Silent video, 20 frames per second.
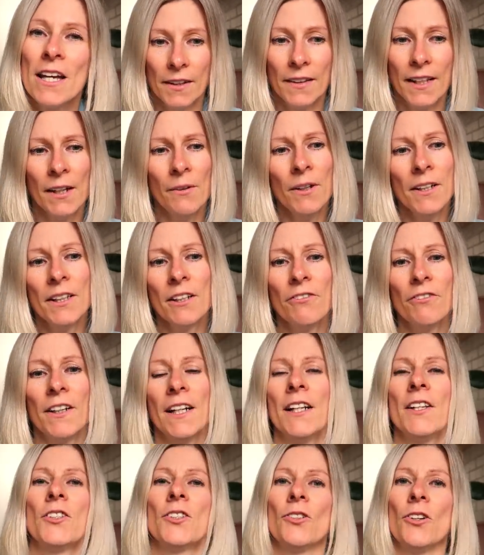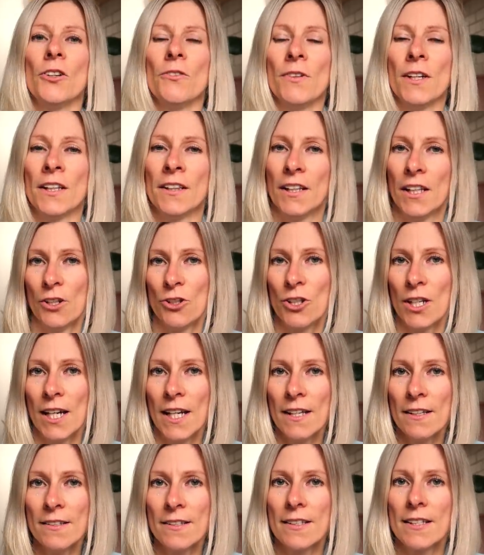They were different serving
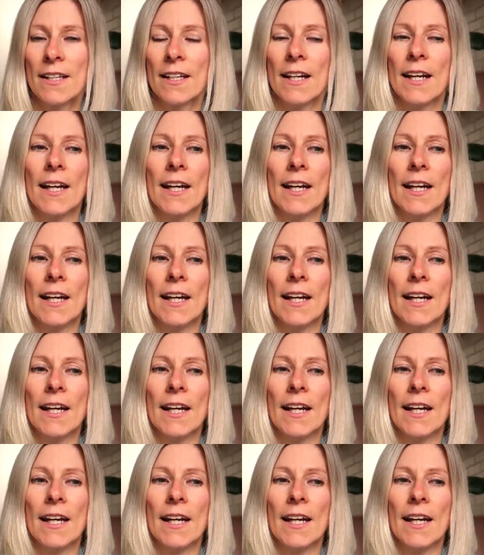dishes,